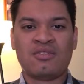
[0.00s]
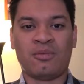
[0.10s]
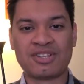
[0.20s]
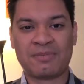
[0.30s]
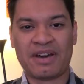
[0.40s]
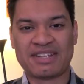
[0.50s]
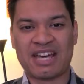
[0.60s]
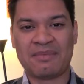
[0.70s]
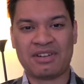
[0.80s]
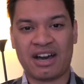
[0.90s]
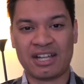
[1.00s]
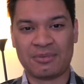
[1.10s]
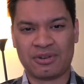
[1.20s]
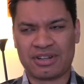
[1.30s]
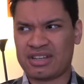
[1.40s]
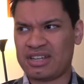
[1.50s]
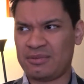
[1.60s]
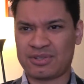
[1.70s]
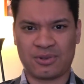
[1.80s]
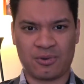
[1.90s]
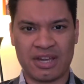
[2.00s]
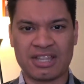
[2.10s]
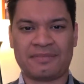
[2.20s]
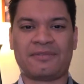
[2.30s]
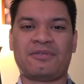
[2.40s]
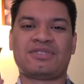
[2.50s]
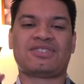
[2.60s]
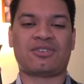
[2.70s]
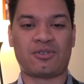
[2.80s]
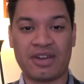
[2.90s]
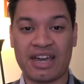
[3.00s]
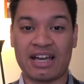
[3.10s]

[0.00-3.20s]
Once Upon a Time in Hollywood, it was great. The performances are great.